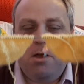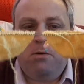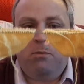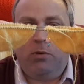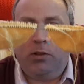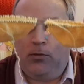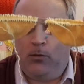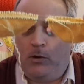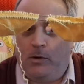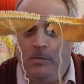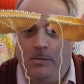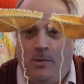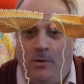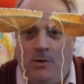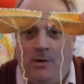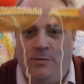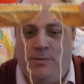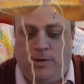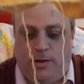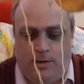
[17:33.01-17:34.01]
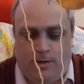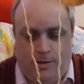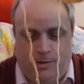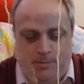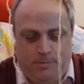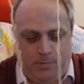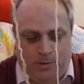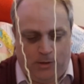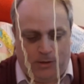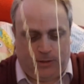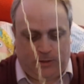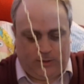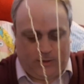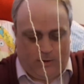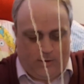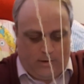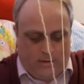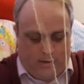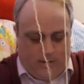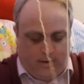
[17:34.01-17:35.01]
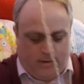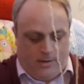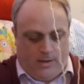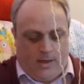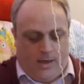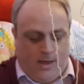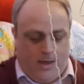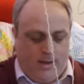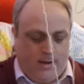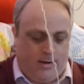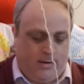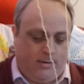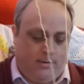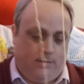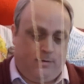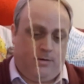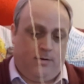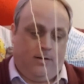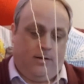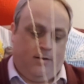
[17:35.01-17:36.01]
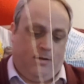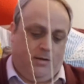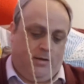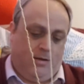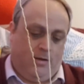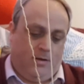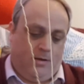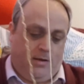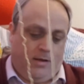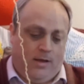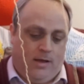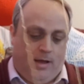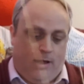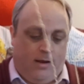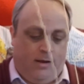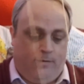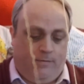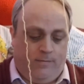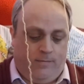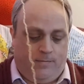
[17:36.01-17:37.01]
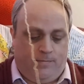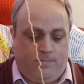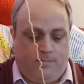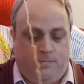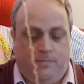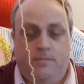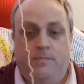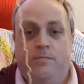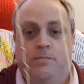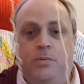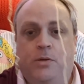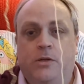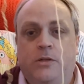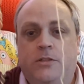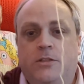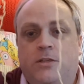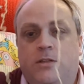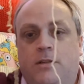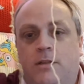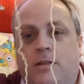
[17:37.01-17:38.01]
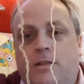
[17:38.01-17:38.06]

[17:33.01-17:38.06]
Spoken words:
with 1 ball of yarn per sock, and I put